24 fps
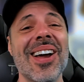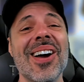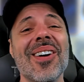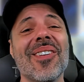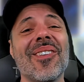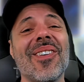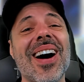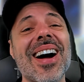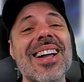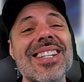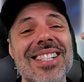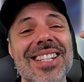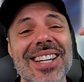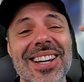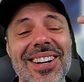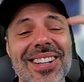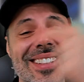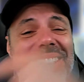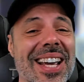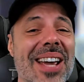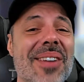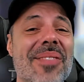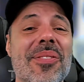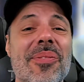Wansee
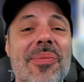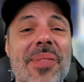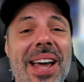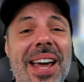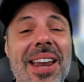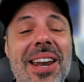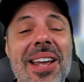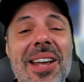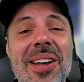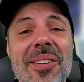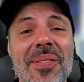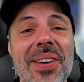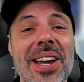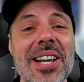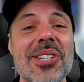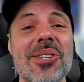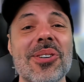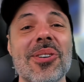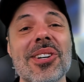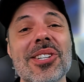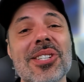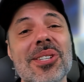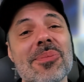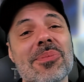Entertainment, man. Make sure
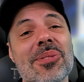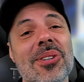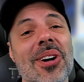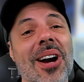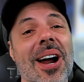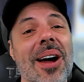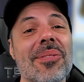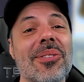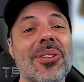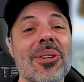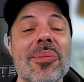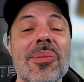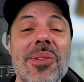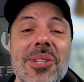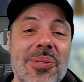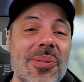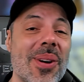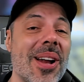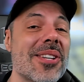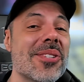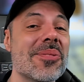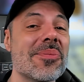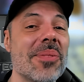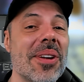to subscribe to him as
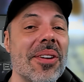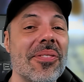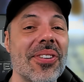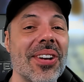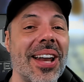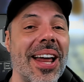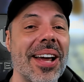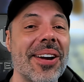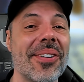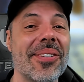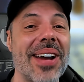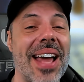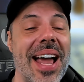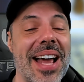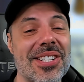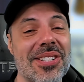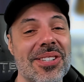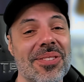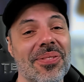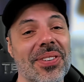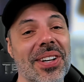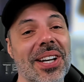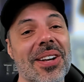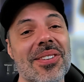well as me if you like
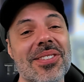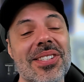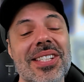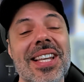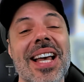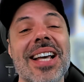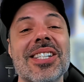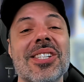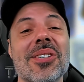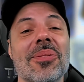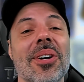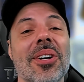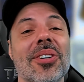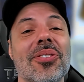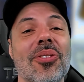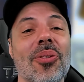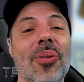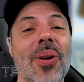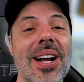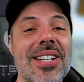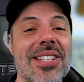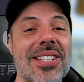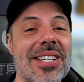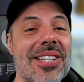reaction videos. Thanks so much for
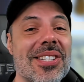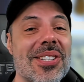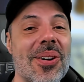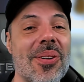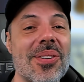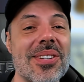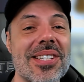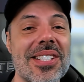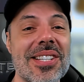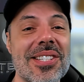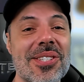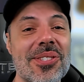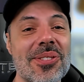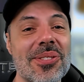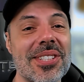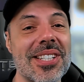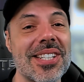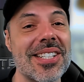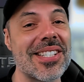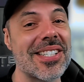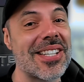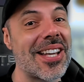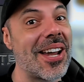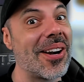watching. As always, this is
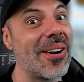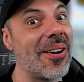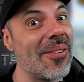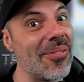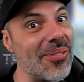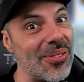Zueljin signing off.